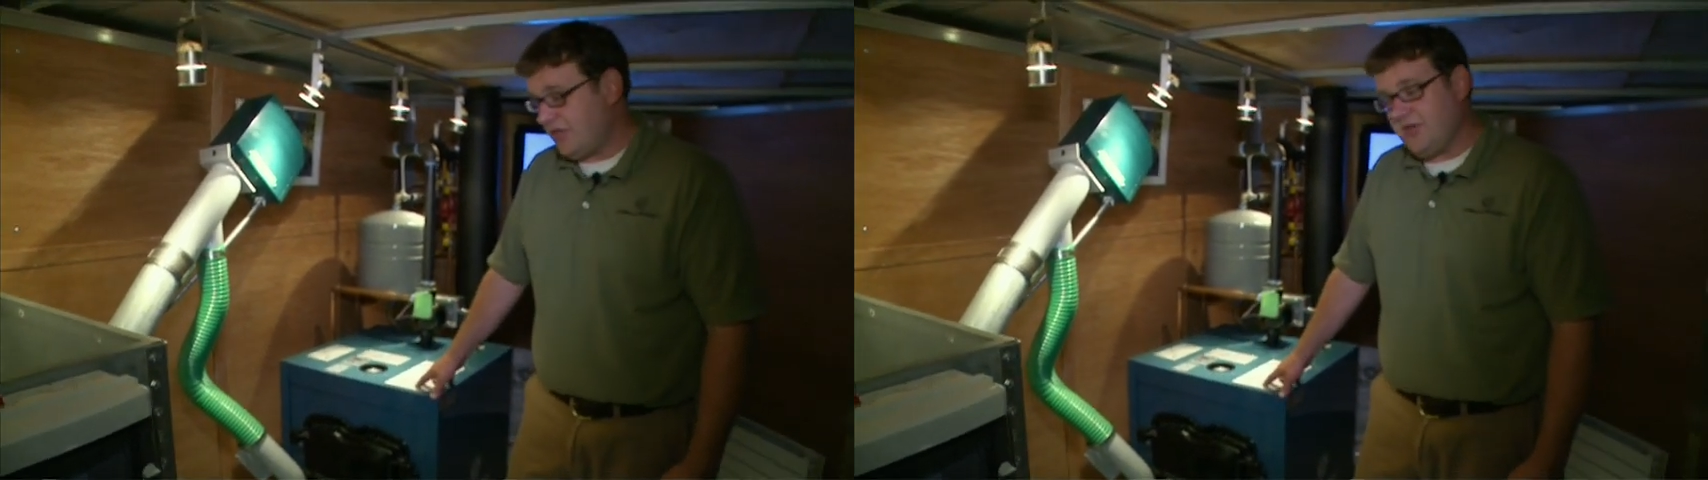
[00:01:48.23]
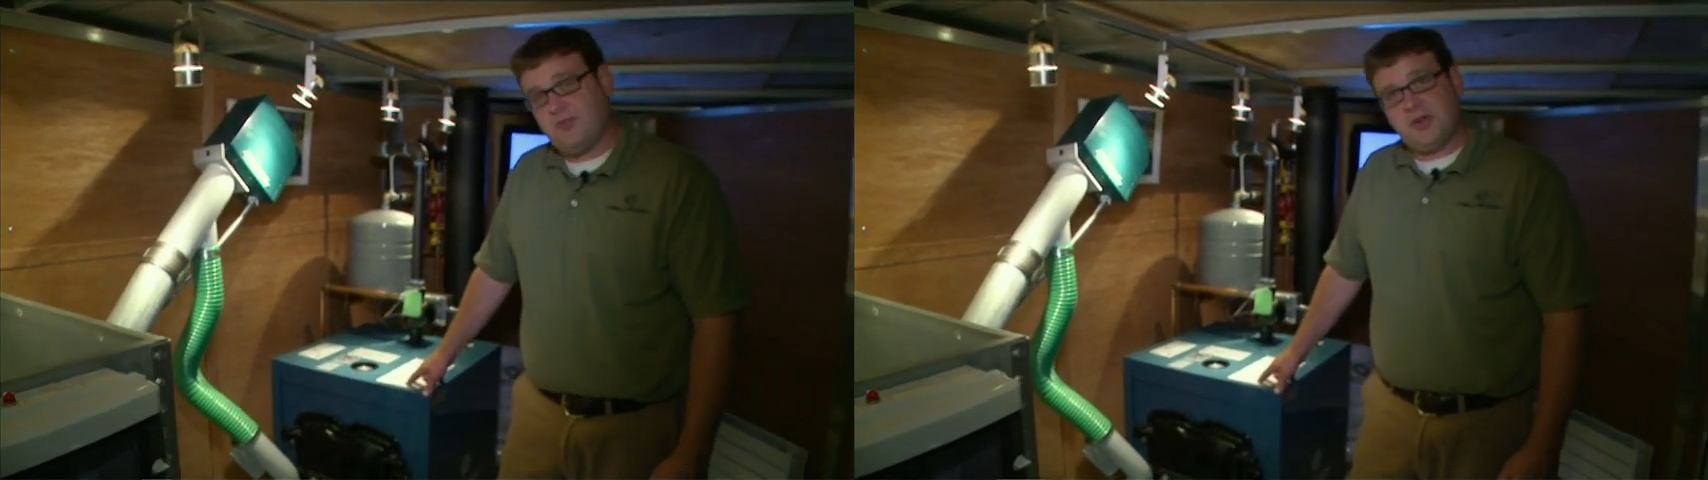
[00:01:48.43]

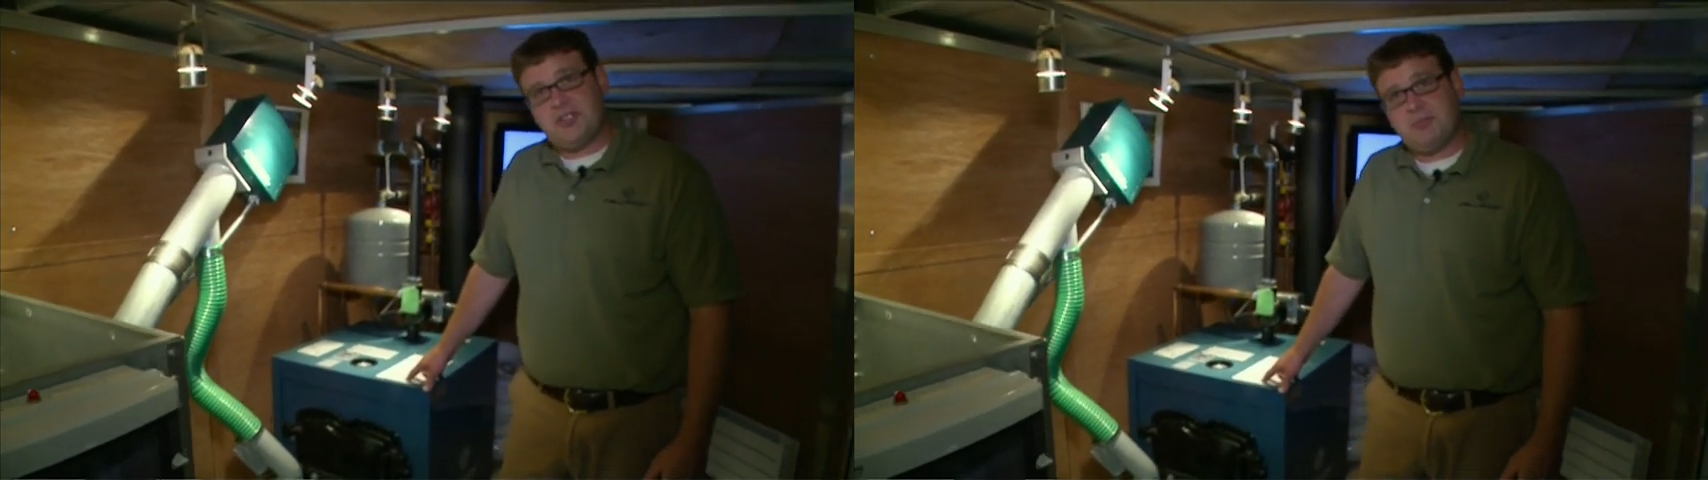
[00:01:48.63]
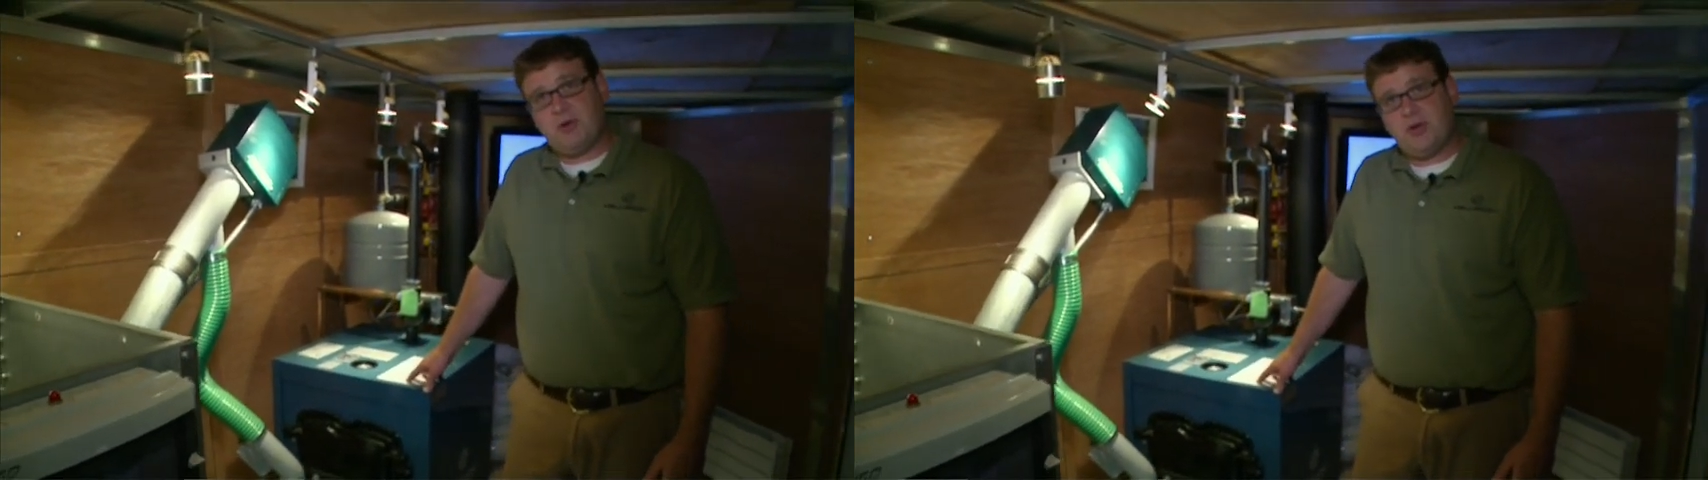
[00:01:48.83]

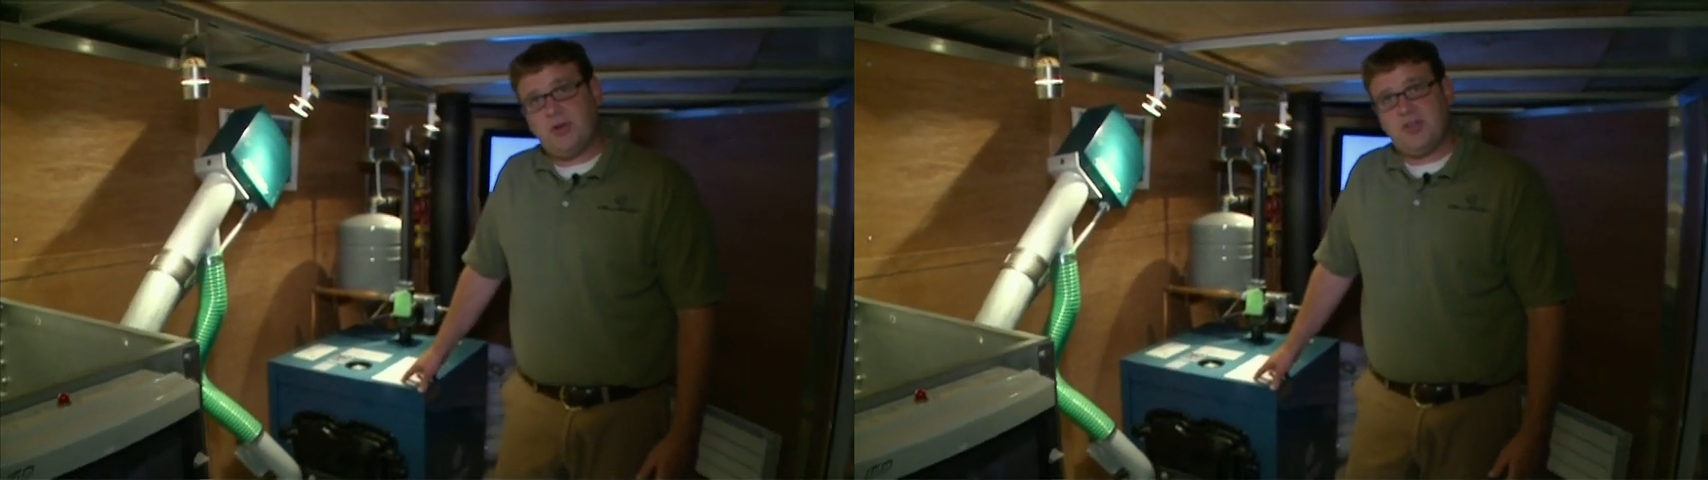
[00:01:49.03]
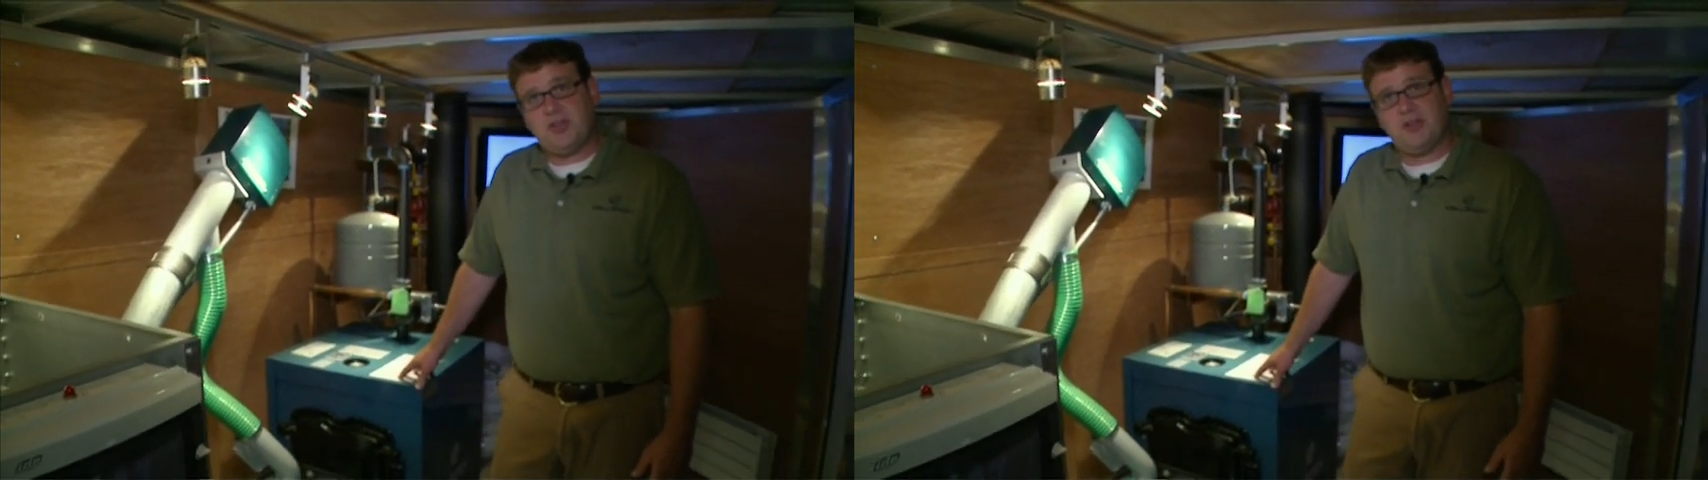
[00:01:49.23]
conversion
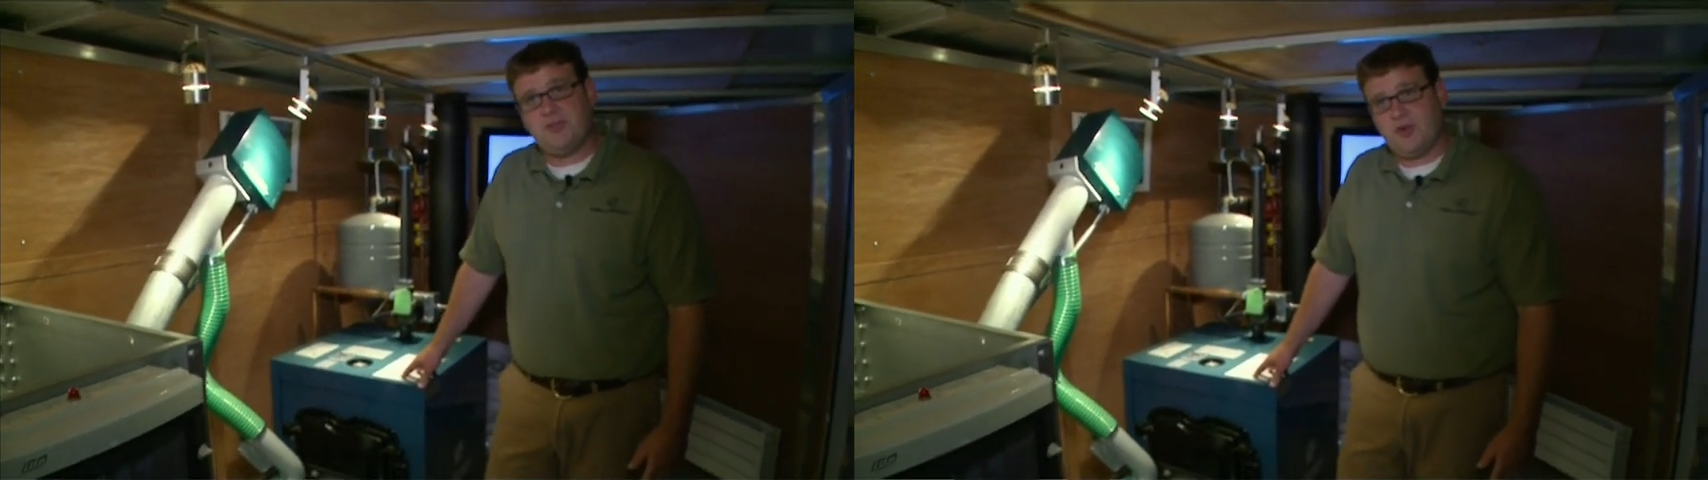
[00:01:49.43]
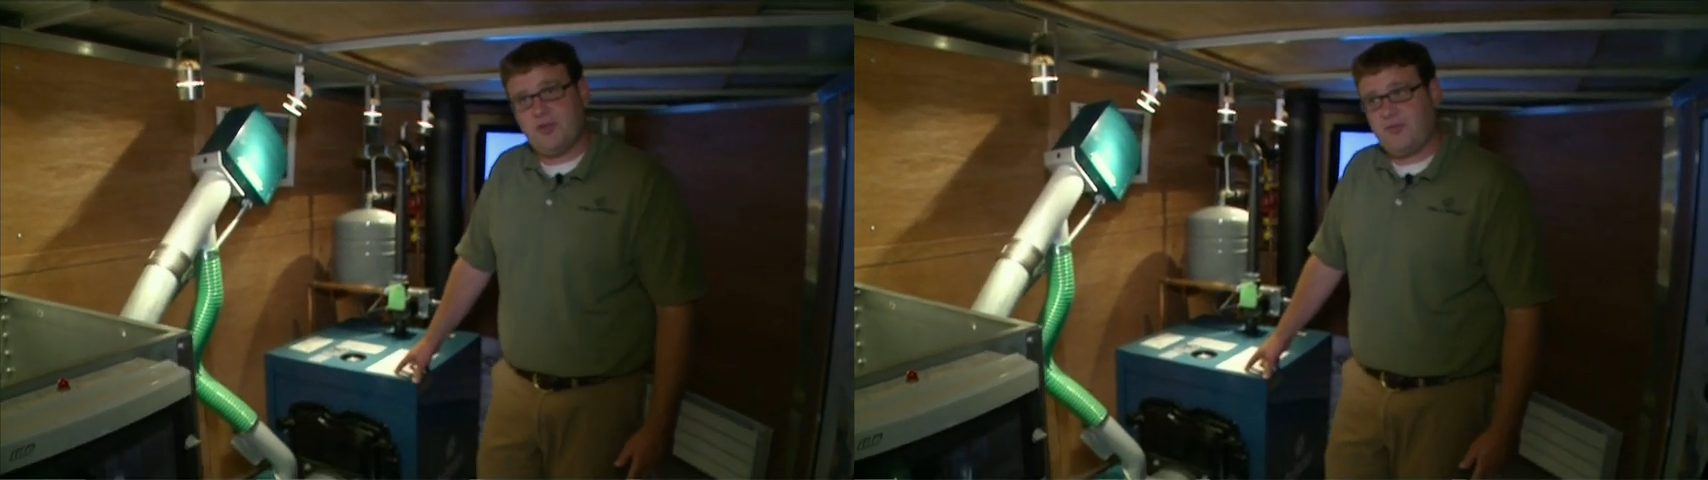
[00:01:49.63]
burner to
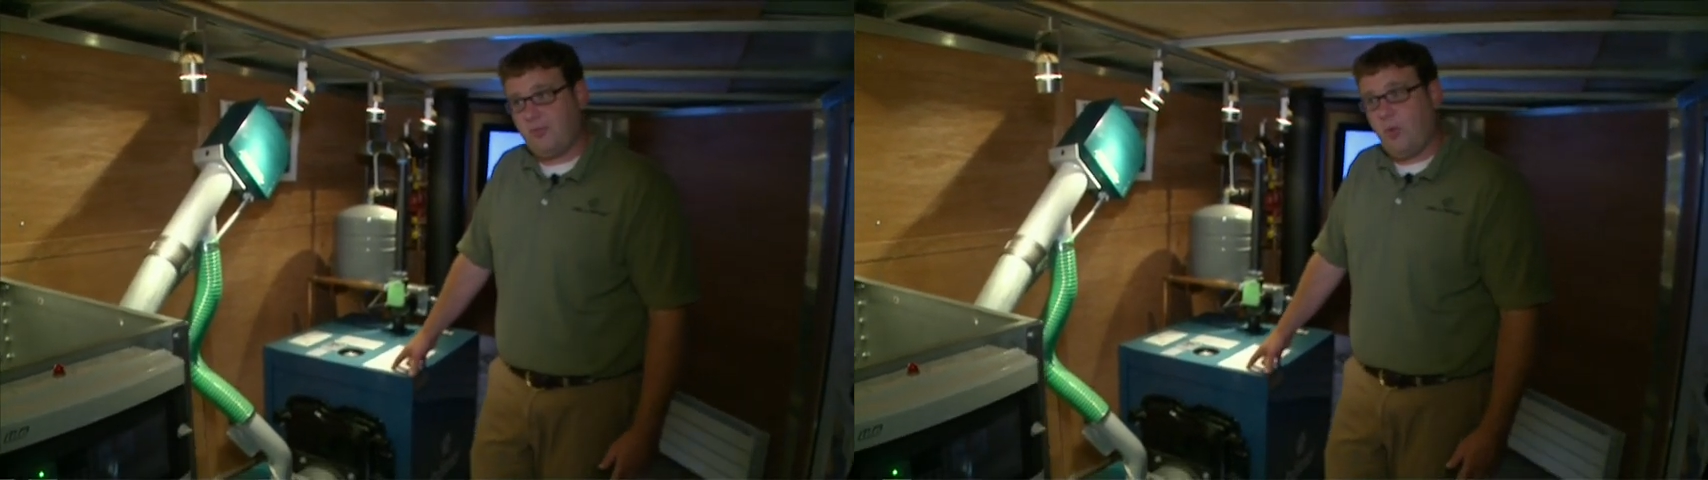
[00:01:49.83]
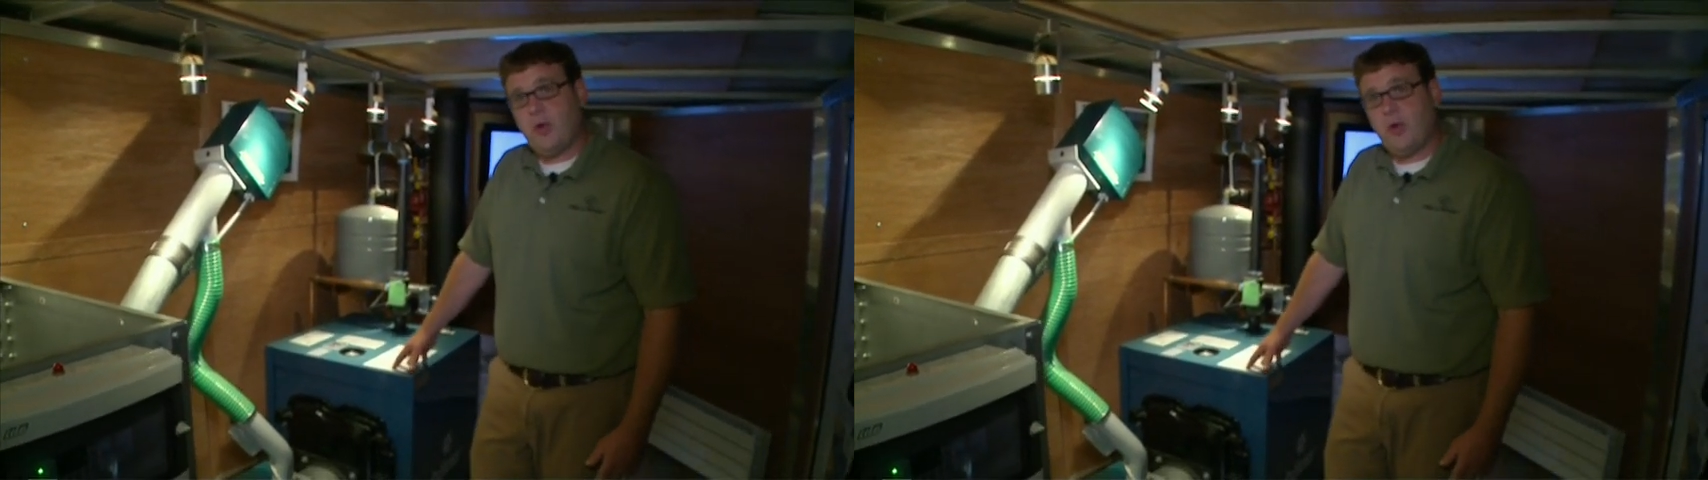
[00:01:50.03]
convert from